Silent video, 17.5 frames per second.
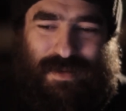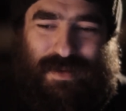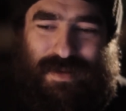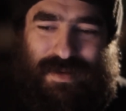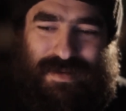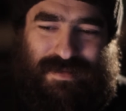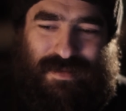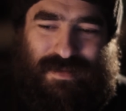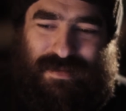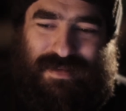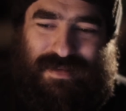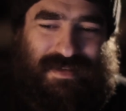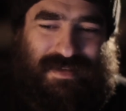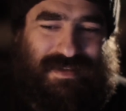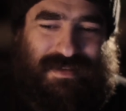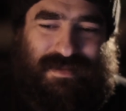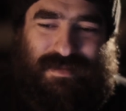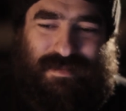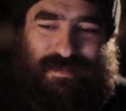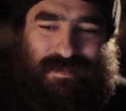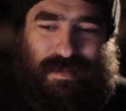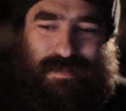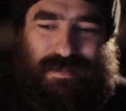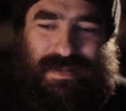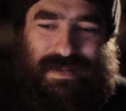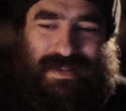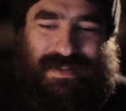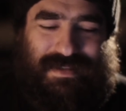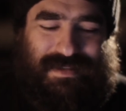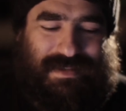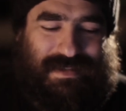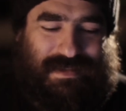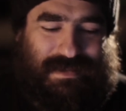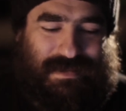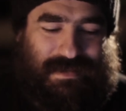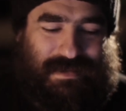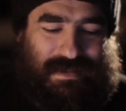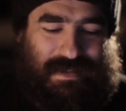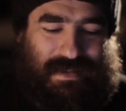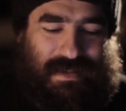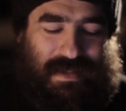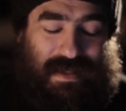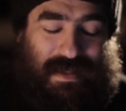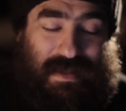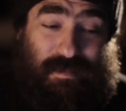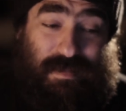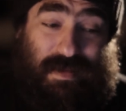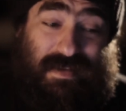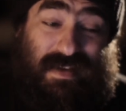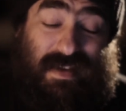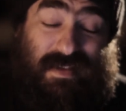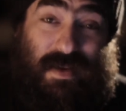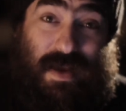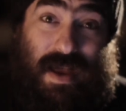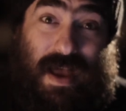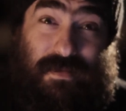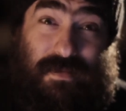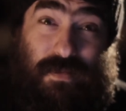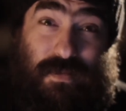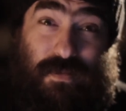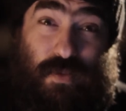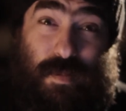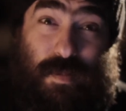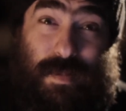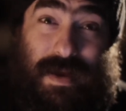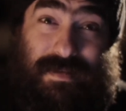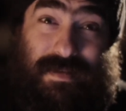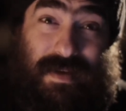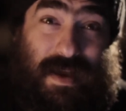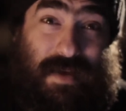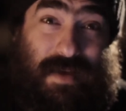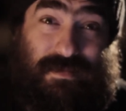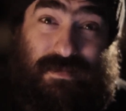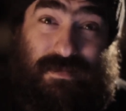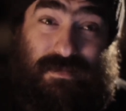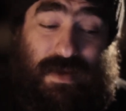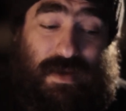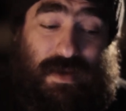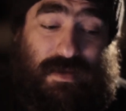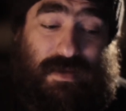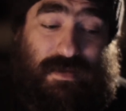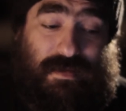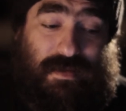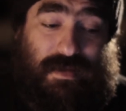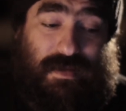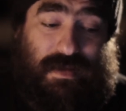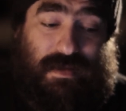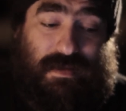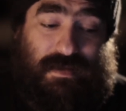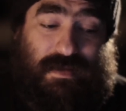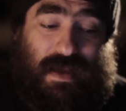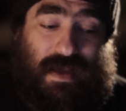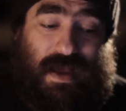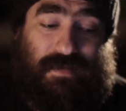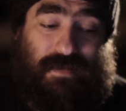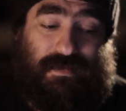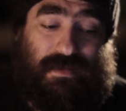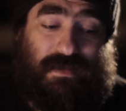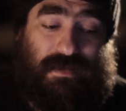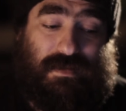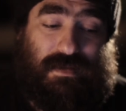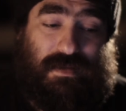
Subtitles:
It's not. This isn't public. So plus, I don't have a format. I haven't rehearsed this. I haven't.